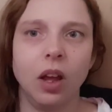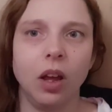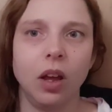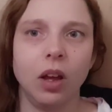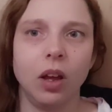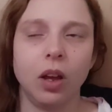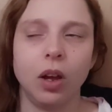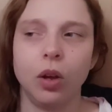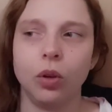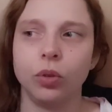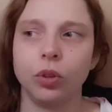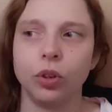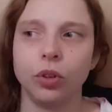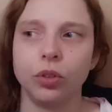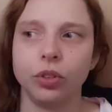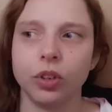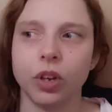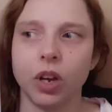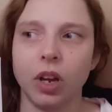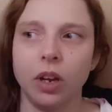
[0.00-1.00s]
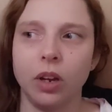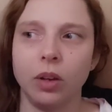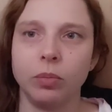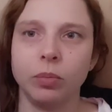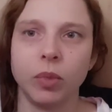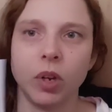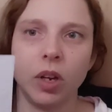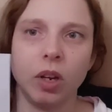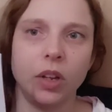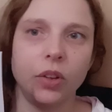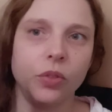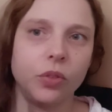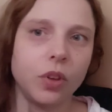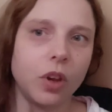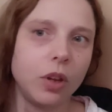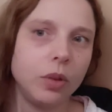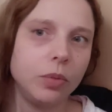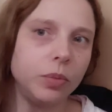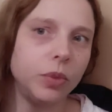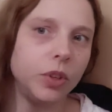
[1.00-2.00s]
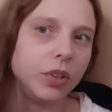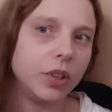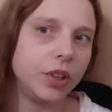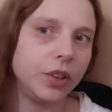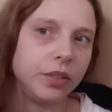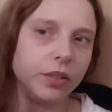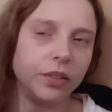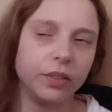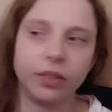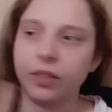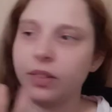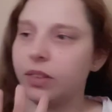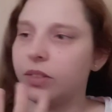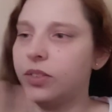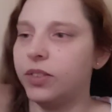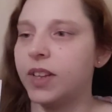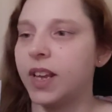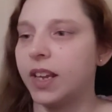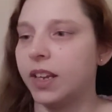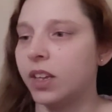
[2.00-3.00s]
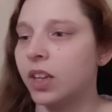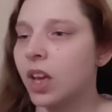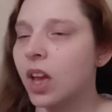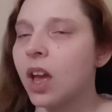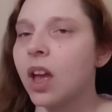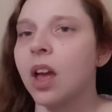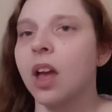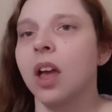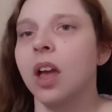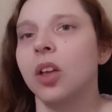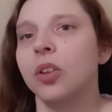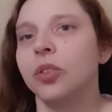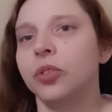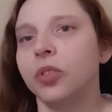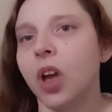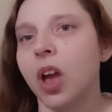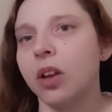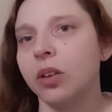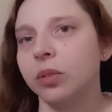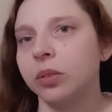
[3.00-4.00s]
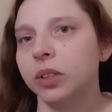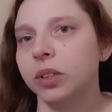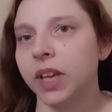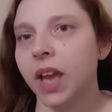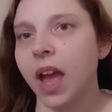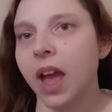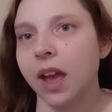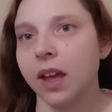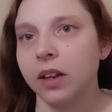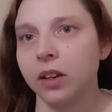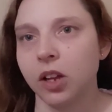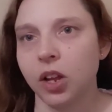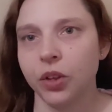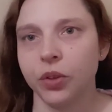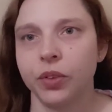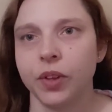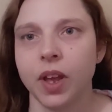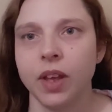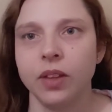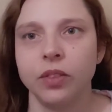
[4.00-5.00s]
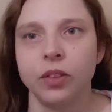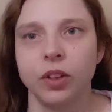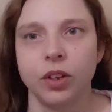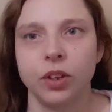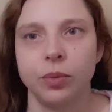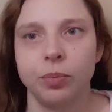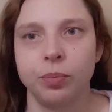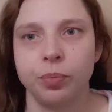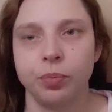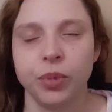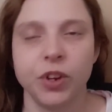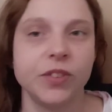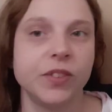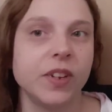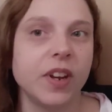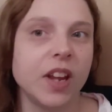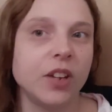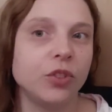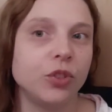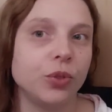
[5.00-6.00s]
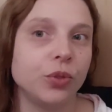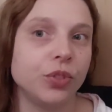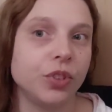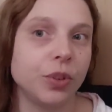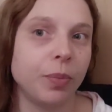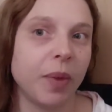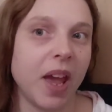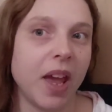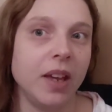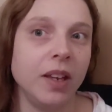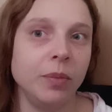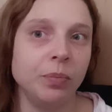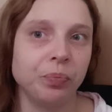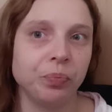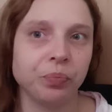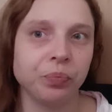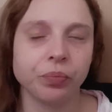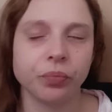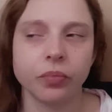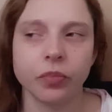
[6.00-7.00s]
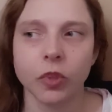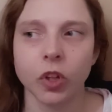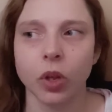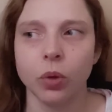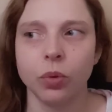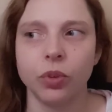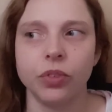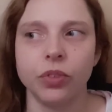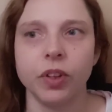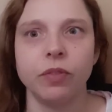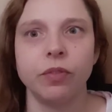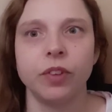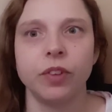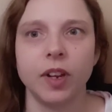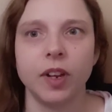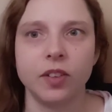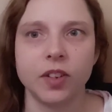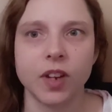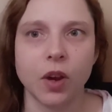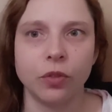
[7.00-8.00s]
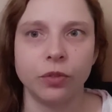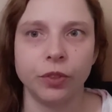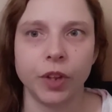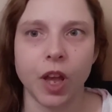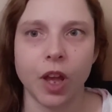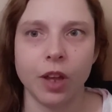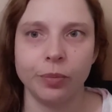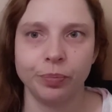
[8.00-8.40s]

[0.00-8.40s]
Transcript: Oh god. Let's hope you didn't see. So yeah, last night the presidential debate was in Philadelphia.